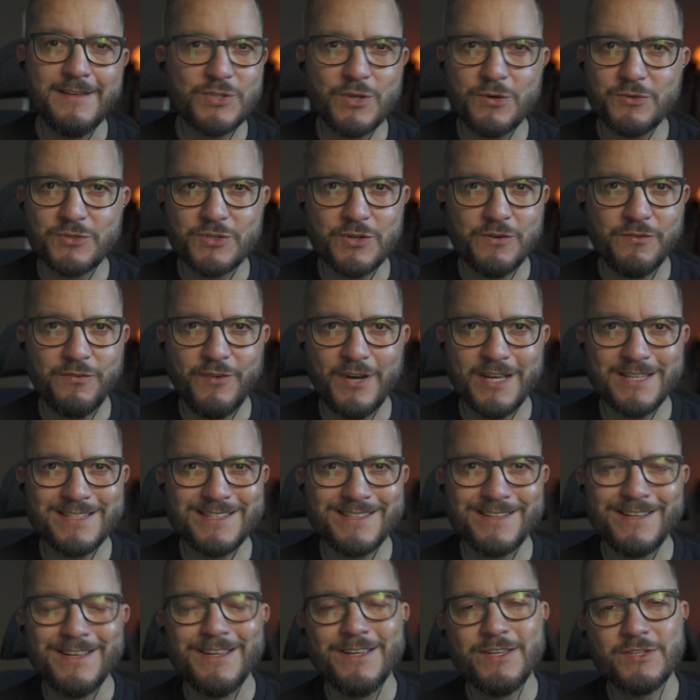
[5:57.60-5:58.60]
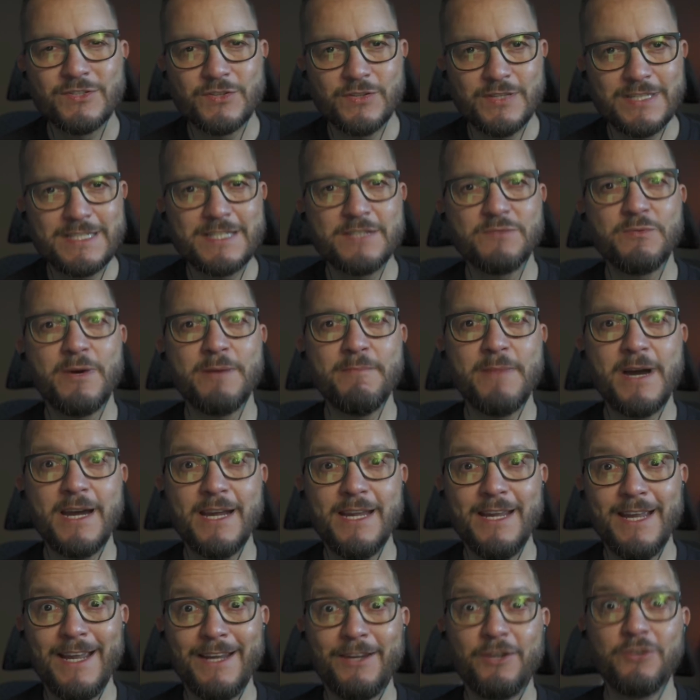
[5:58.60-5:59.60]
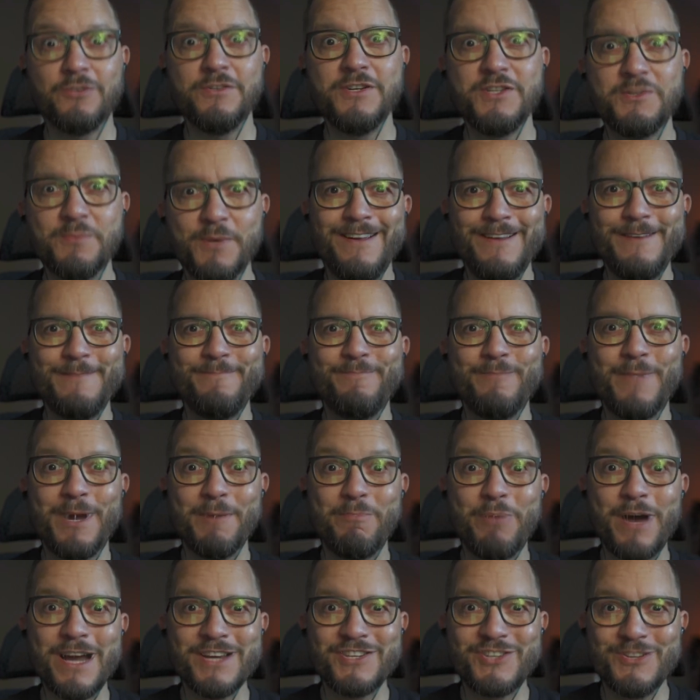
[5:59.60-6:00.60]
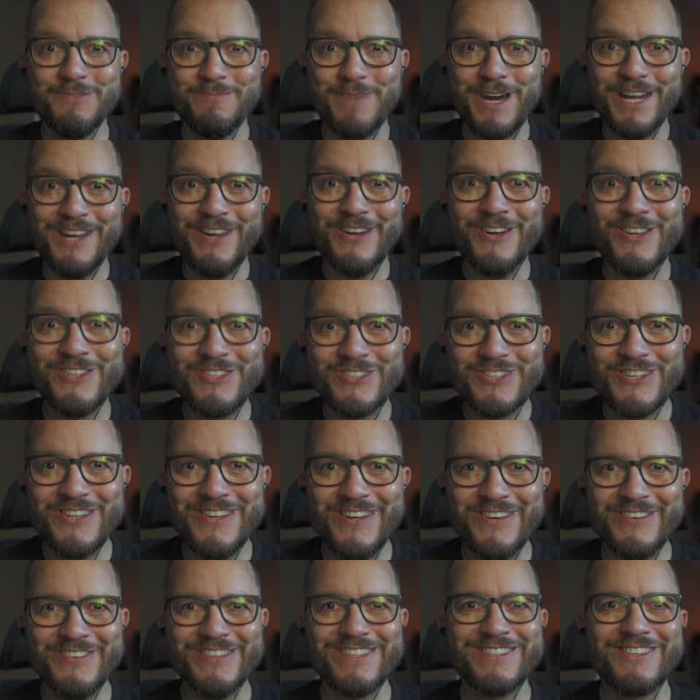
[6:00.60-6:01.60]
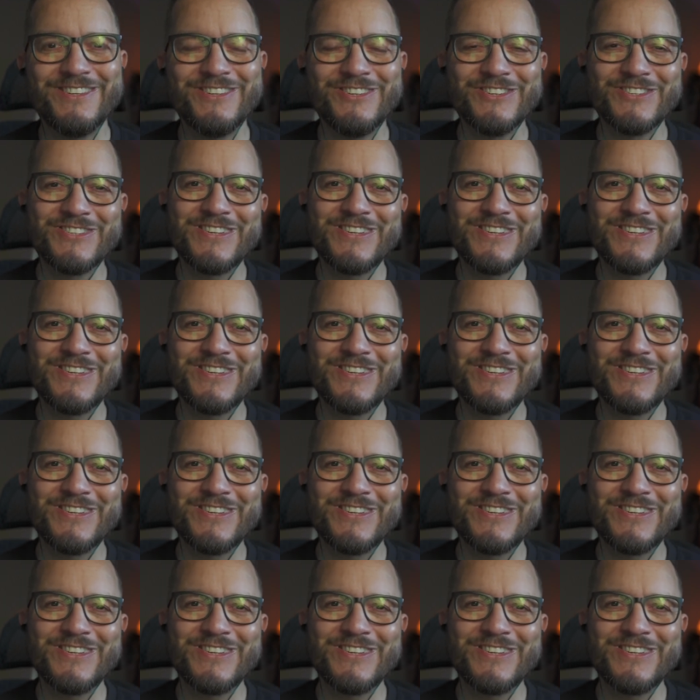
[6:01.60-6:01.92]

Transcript: so fast. So this is why my encouragement and my passion, my urge to you is to just